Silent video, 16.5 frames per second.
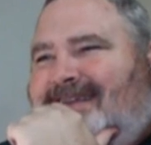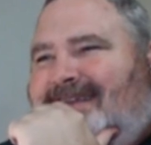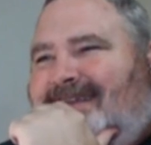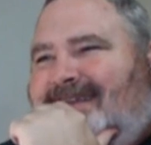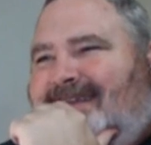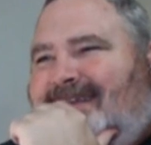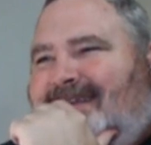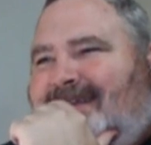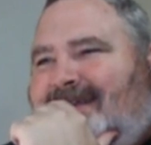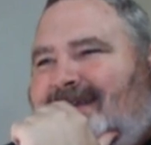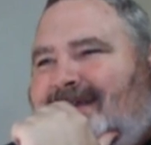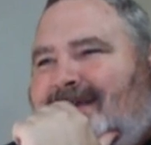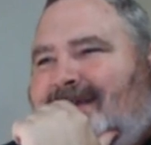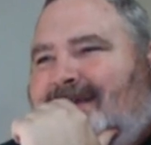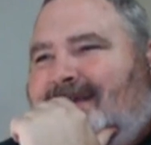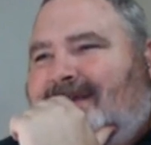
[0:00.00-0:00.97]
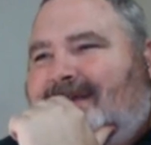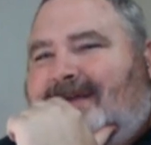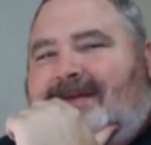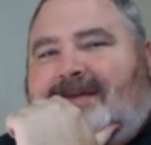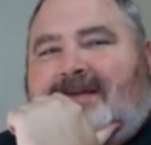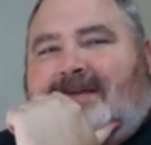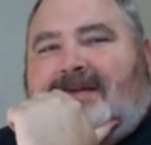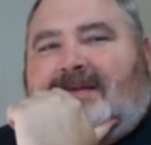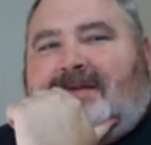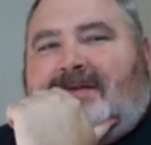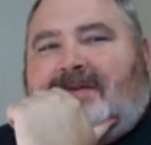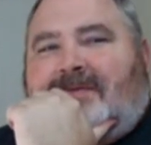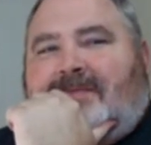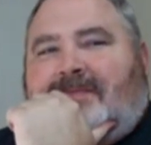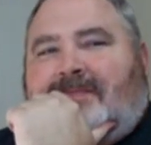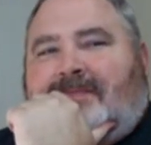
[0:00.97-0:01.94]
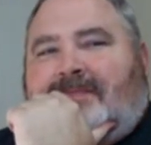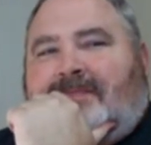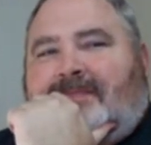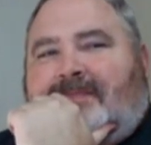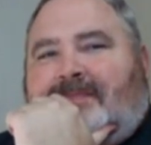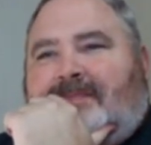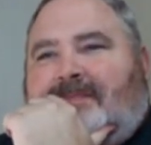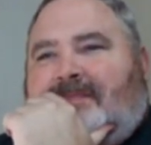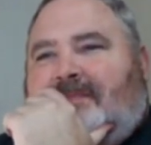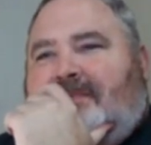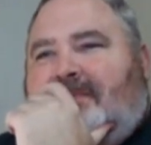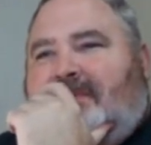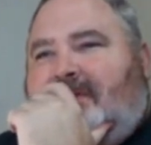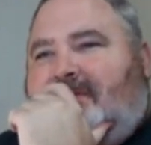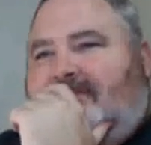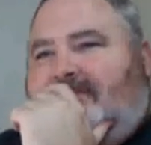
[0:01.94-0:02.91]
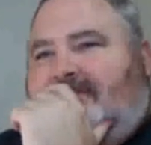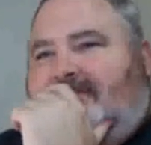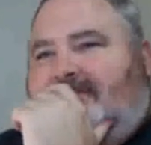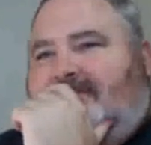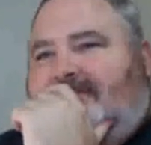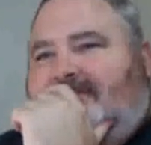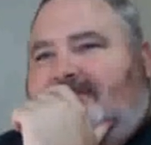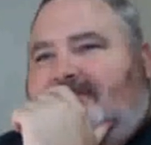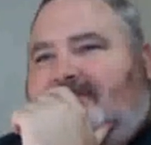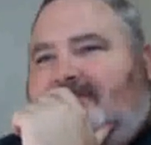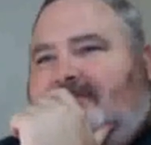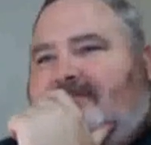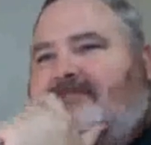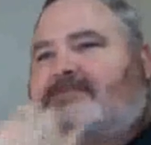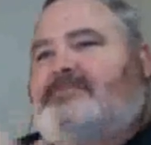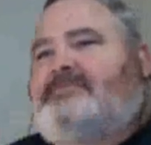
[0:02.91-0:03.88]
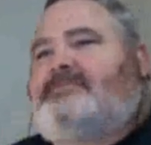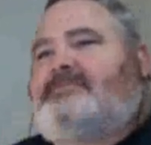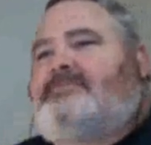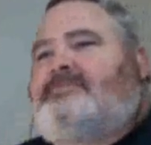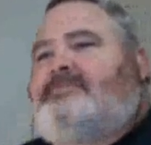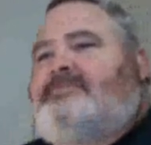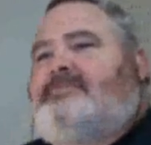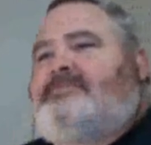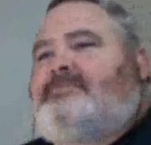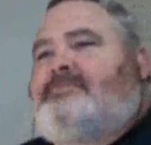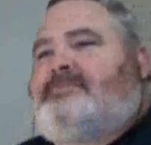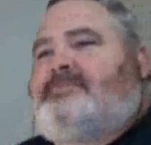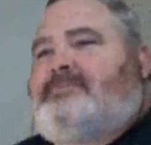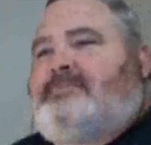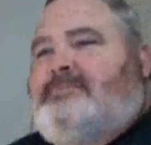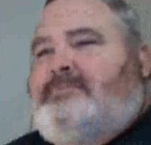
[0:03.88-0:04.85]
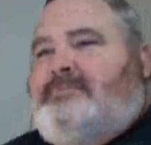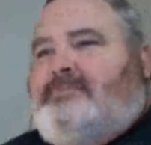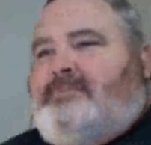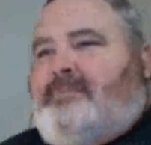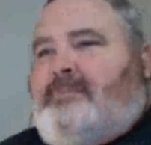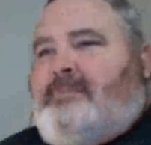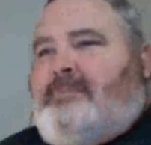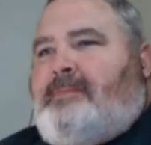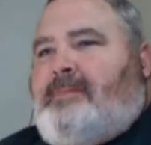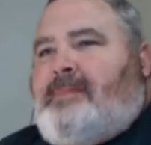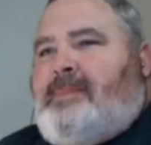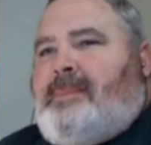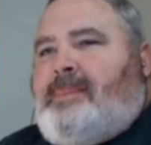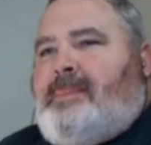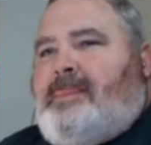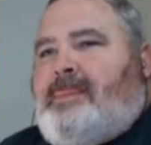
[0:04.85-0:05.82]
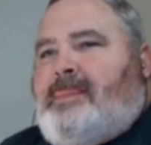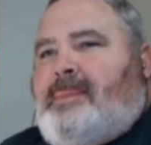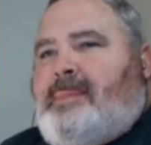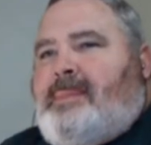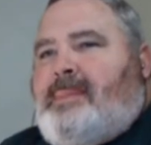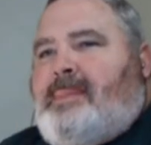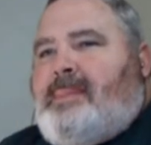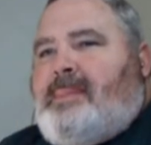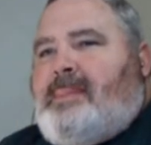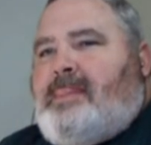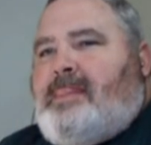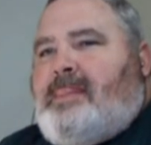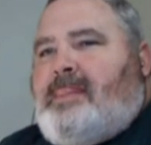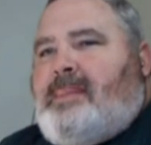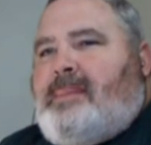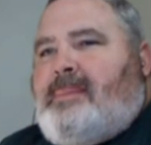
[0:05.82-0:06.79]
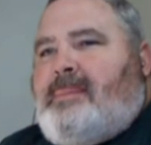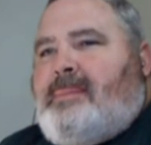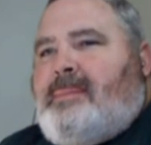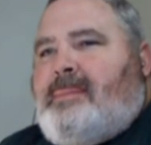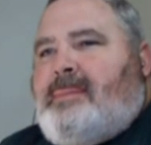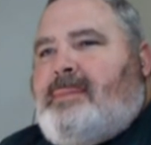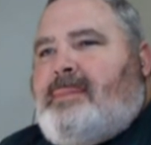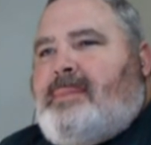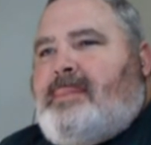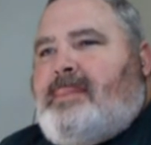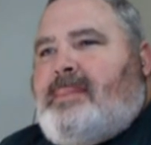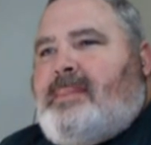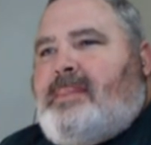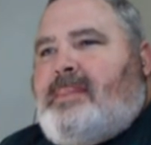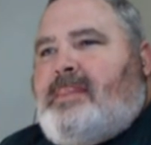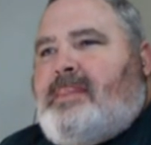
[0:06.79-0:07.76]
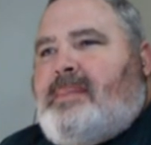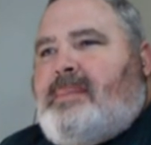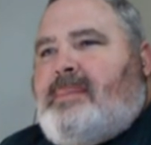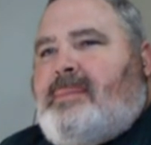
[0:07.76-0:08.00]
This person isn't speaking.